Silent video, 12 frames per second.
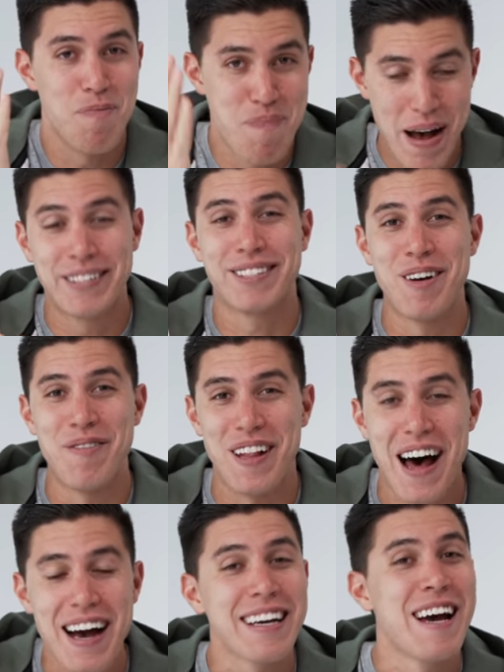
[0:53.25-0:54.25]
best of
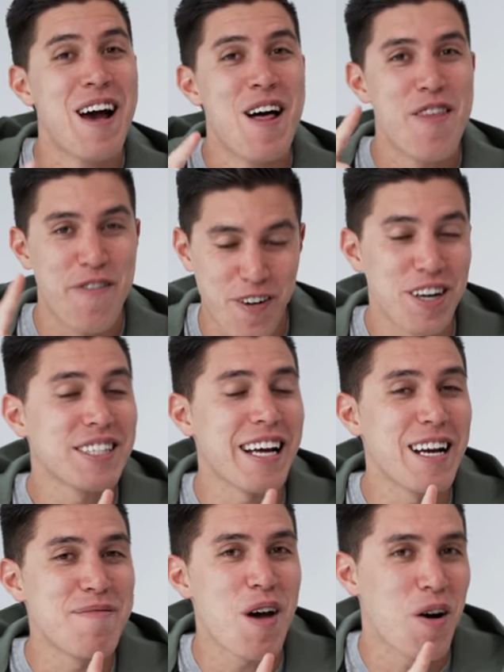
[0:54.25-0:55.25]
luck. The first
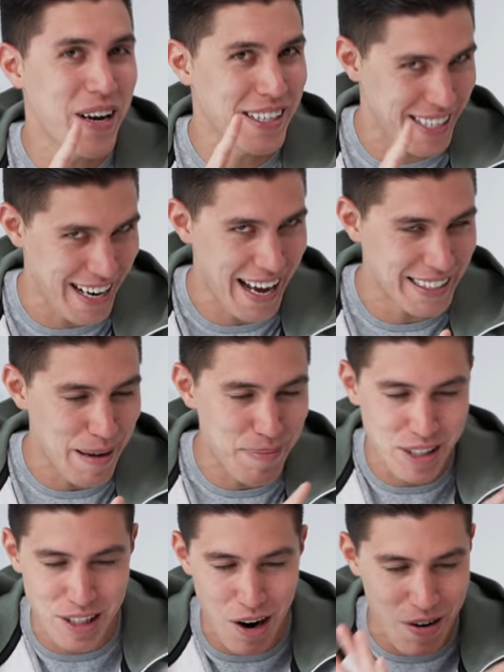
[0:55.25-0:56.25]
item though in today's
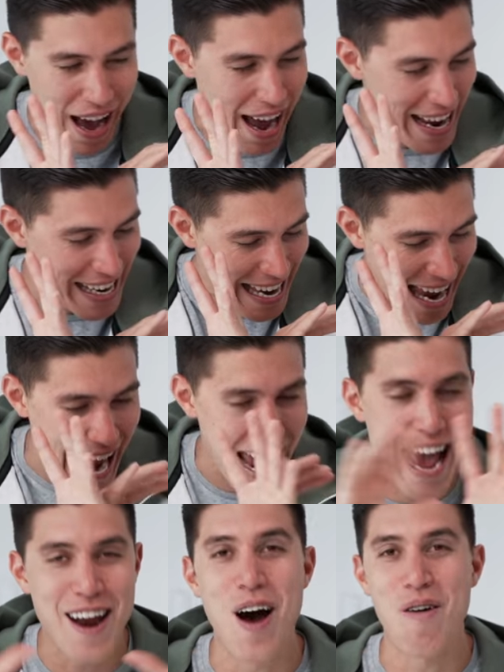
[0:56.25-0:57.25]
episode, I
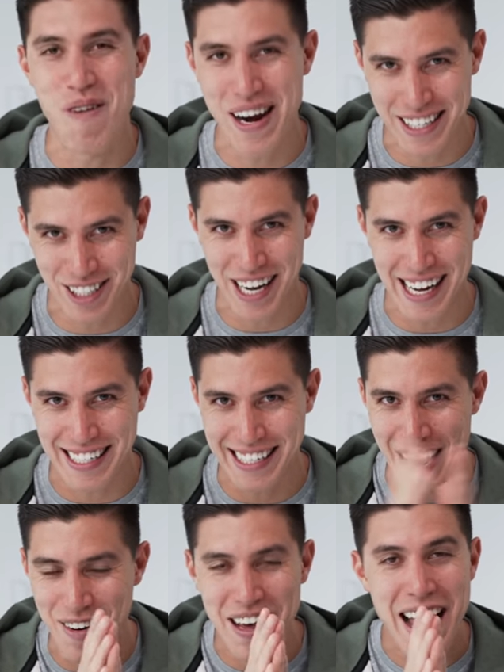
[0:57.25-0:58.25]
cannot wait to test
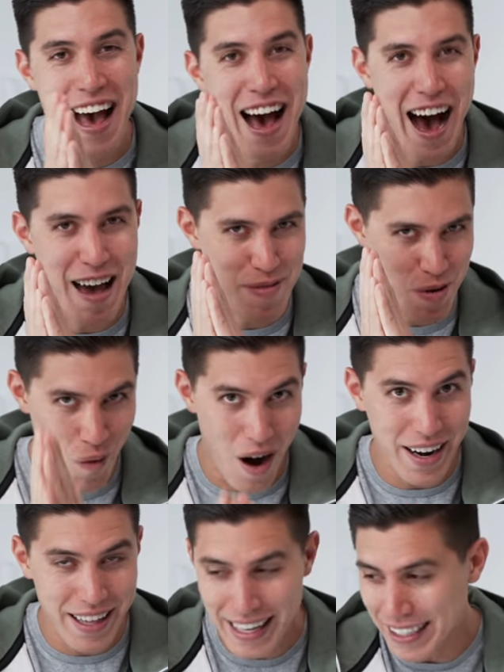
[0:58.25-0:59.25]
out. I've been
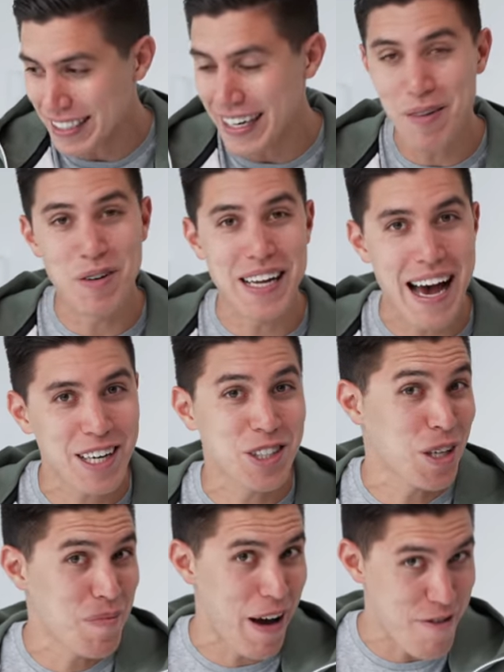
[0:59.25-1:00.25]
wanting this. It was
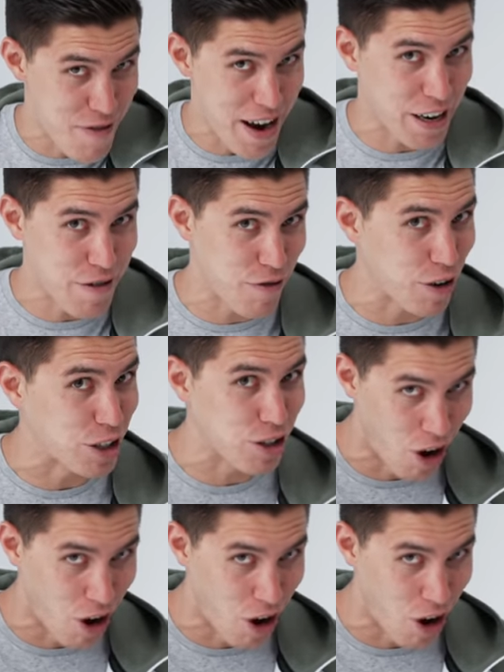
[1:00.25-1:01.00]
actually my very first